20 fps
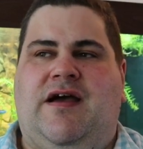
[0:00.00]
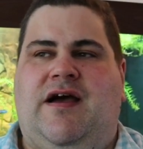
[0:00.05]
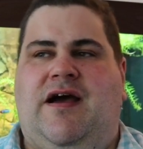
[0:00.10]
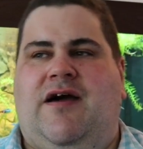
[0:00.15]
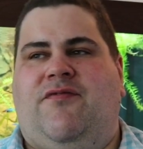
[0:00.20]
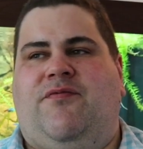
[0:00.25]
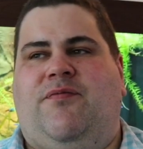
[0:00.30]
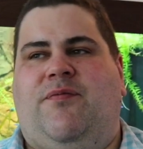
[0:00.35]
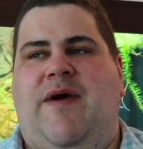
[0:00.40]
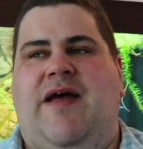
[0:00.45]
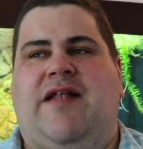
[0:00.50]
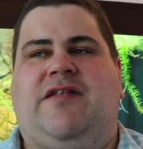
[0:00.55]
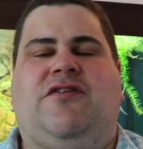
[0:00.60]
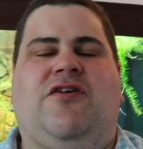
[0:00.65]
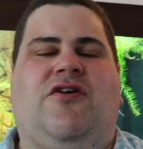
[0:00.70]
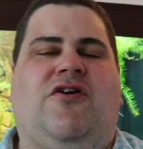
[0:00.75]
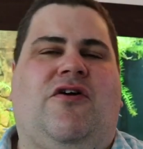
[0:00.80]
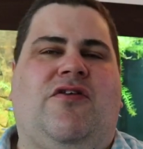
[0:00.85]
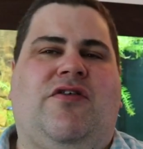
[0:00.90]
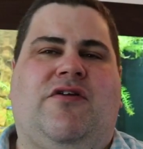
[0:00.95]
I've went
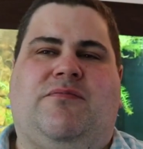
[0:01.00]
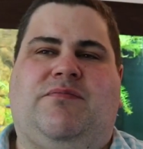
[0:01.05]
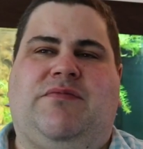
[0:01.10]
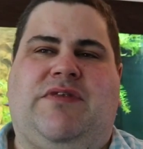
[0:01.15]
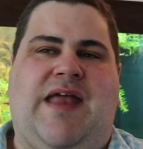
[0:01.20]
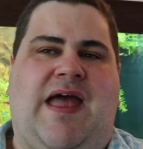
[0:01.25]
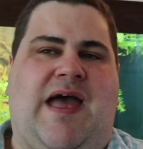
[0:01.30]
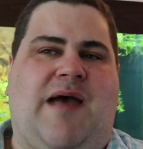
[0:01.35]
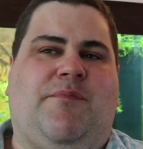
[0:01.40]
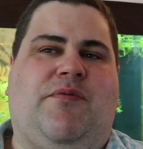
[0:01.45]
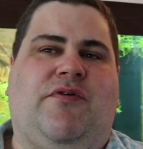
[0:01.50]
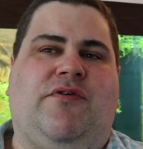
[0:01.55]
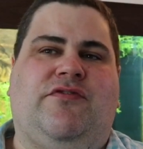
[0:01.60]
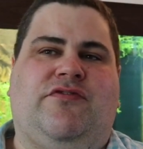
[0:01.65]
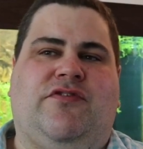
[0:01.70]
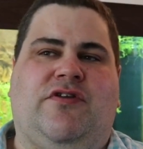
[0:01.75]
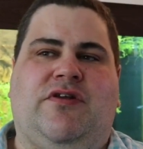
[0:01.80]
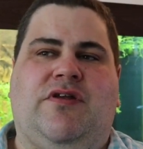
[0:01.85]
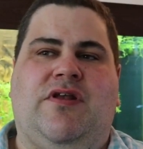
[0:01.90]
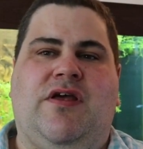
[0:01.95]
to all the
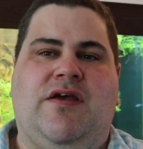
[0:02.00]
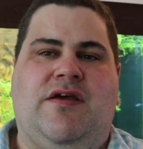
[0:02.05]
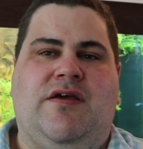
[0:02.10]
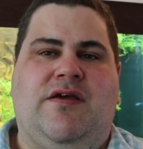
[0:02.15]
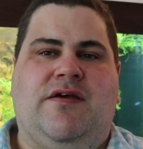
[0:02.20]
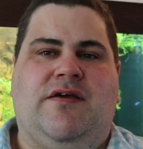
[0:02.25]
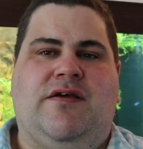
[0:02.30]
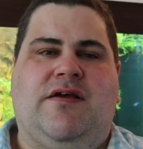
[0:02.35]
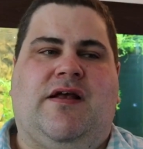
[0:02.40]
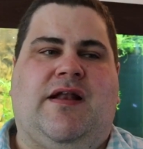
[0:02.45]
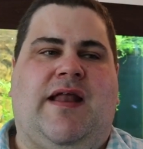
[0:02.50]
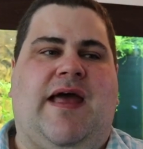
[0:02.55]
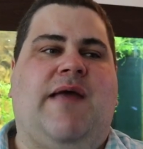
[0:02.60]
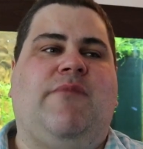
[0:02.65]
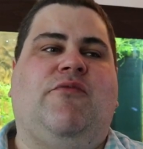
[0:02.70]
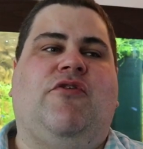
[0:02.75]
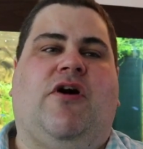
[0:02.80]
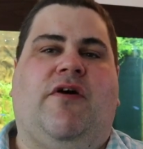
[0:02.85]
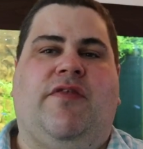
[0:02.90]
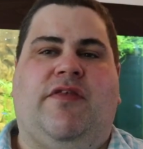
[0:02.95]
temples and
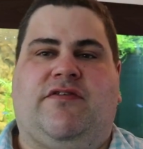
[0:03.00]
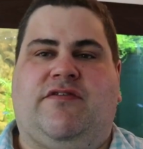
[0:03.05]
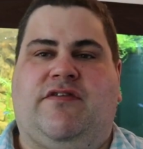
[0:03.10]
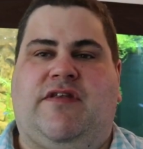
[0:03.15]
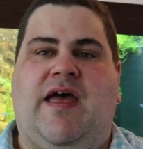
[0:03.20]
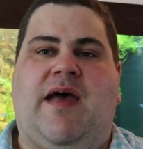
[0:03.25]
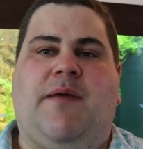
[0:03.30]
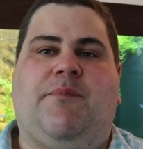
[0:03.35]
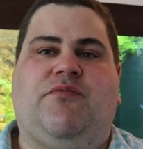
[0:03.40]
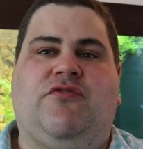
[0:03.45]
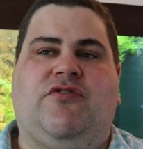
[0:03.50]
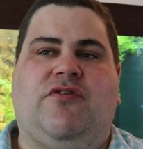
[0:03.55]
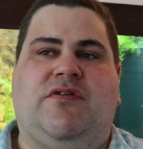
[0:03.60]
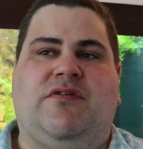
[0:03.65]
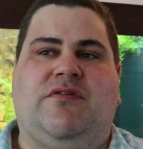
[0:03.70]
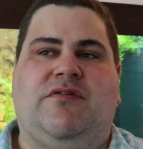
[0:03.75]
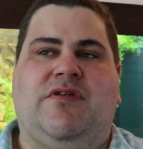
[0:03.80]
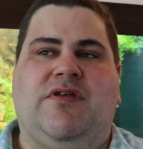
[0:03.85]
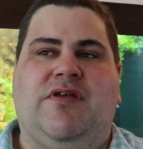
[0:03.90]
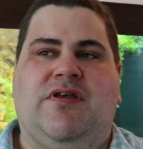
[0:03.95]
climbed all the steps and